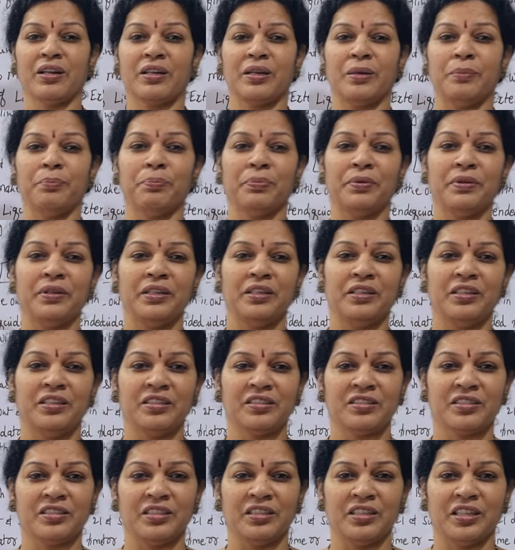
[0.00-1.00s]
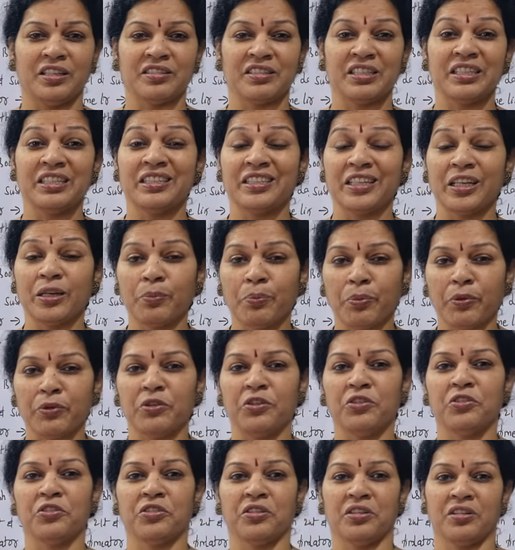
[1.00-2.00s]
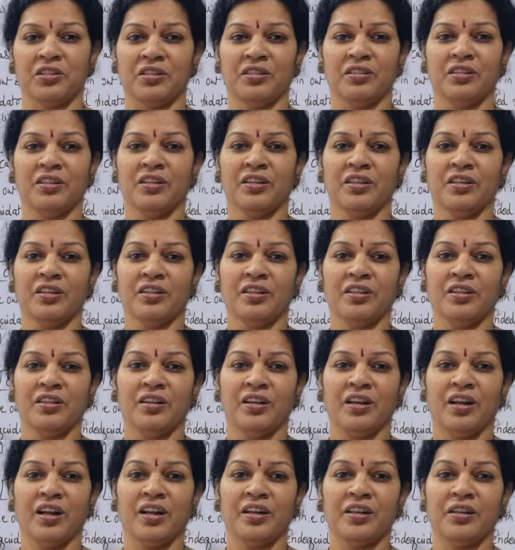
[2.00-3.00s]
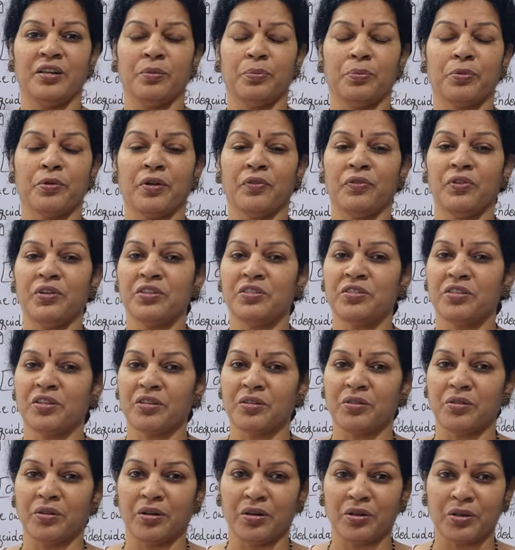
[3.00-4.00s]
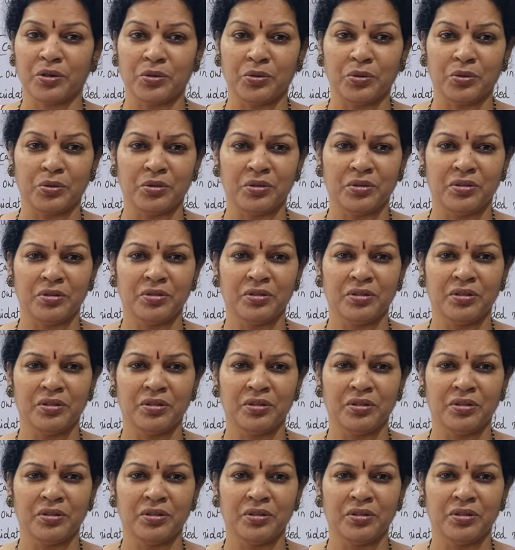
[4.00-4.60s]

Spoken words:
company is in a sinking position and the profits are not good,